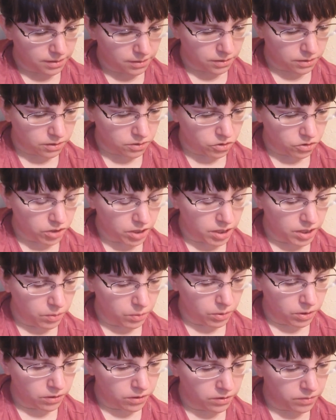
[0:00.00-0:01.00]
So it
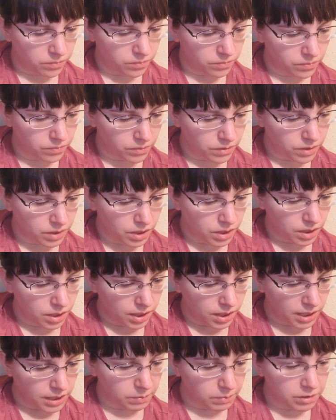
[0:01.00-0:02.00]
works.
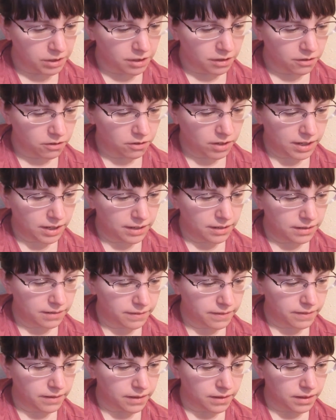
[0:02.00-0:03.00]
And let me tell you
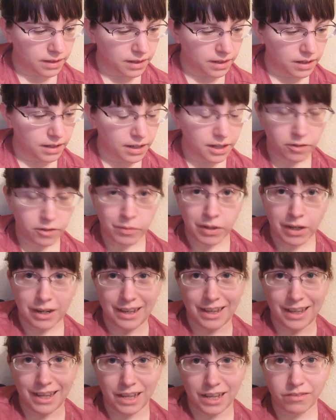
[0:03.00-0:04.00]
guys, it has made a
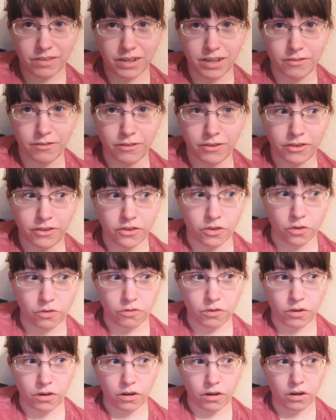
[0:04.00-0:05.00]
heck of a difference so
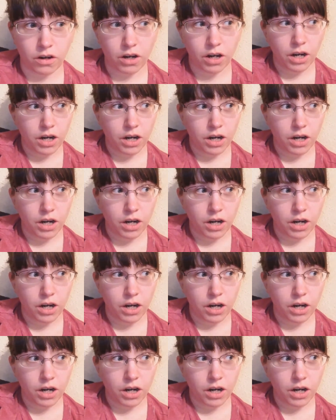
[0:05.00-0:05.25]
far.